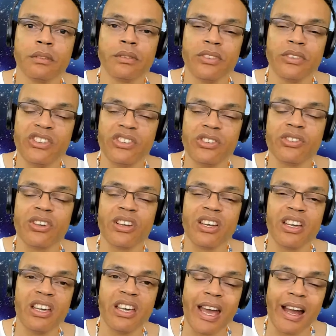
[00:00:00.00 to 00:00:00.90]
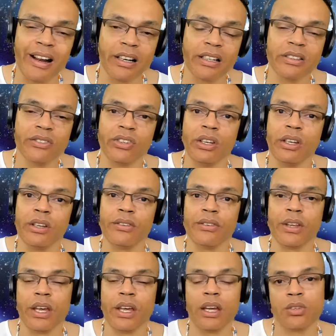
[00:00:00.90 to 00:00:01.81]
This is a guaranteed
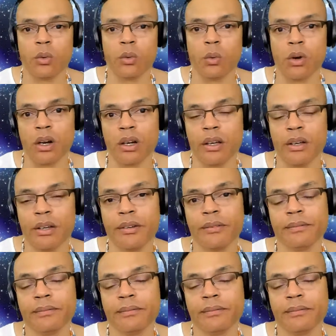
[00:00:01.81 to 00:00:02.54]
thing to work.